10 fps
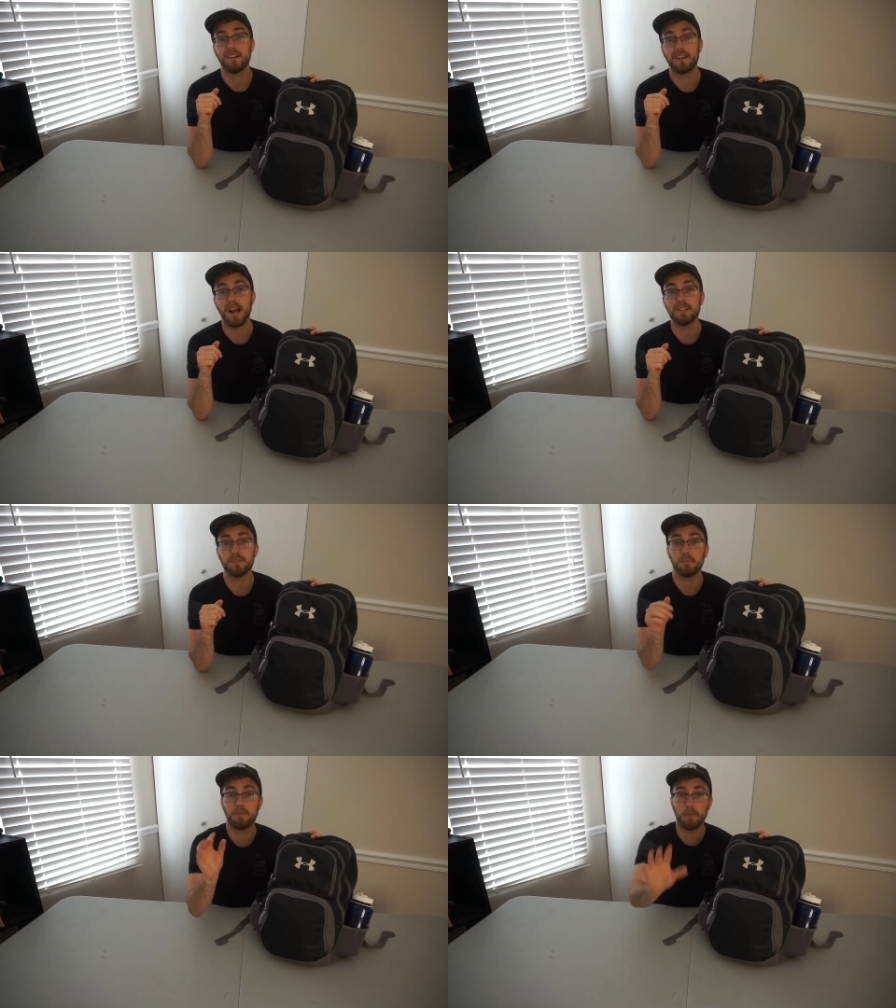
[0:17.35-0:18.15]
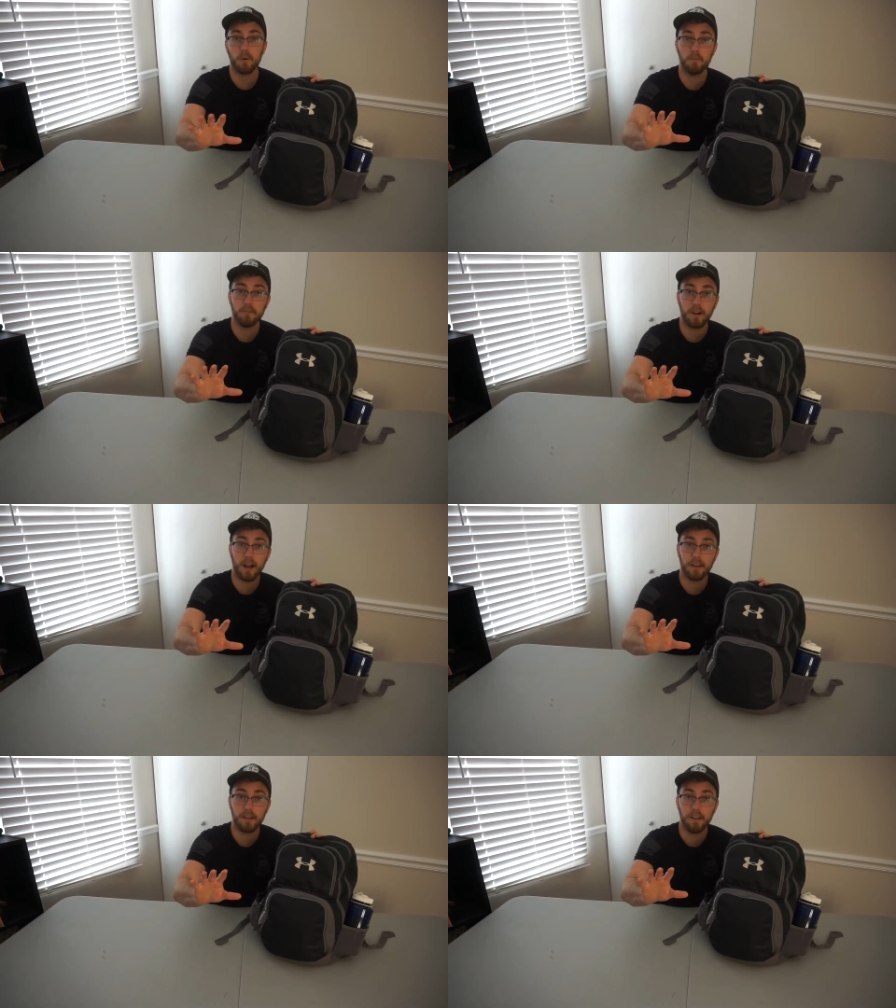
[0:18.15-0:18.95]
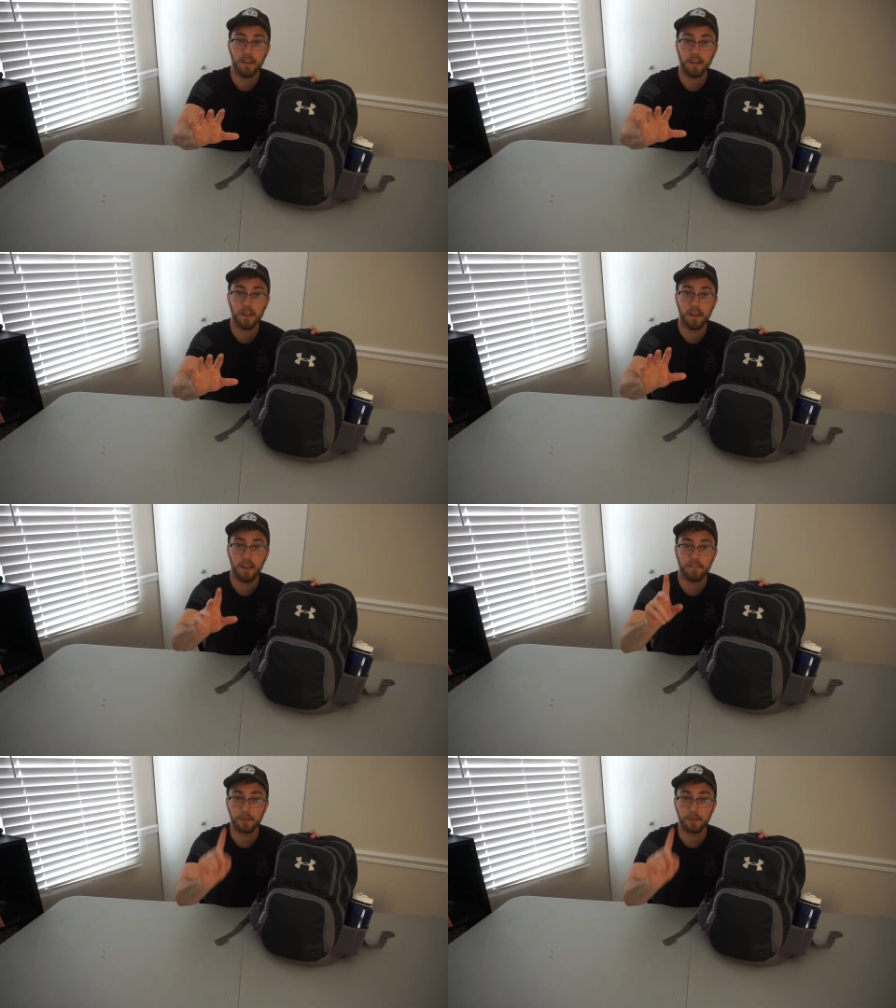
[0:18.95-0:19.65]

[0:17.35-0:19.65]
Guys, before we move on, if